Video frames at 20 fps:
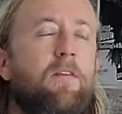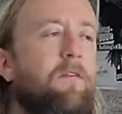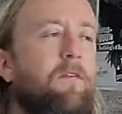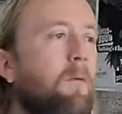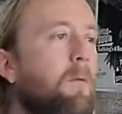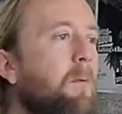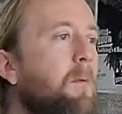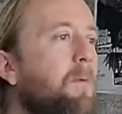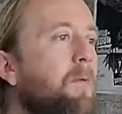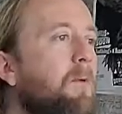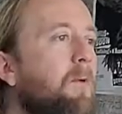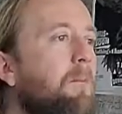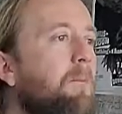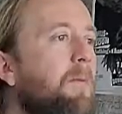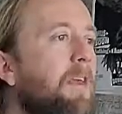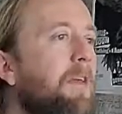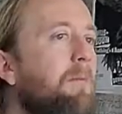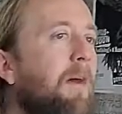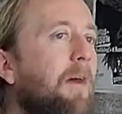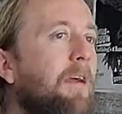So when we were doing
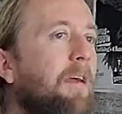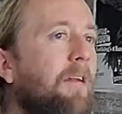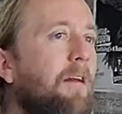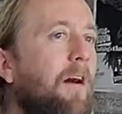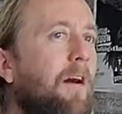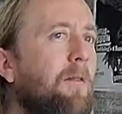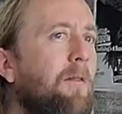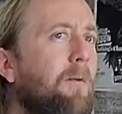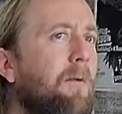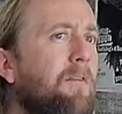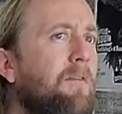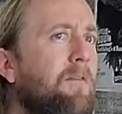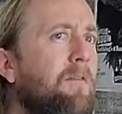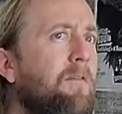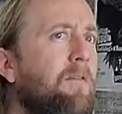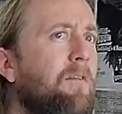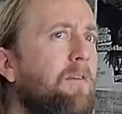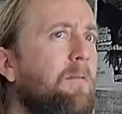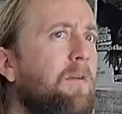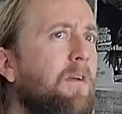P.E. Mike and Ollie, which
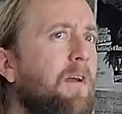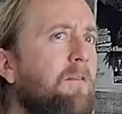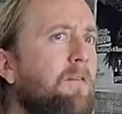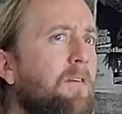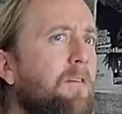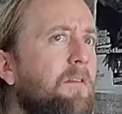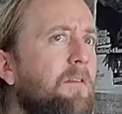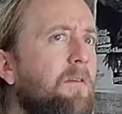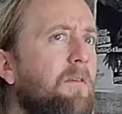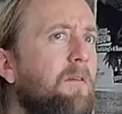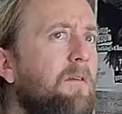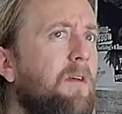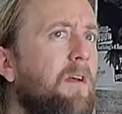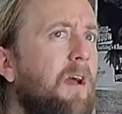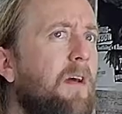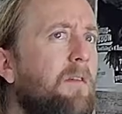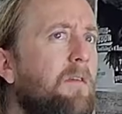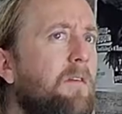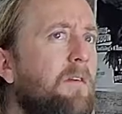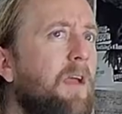did we ever do together?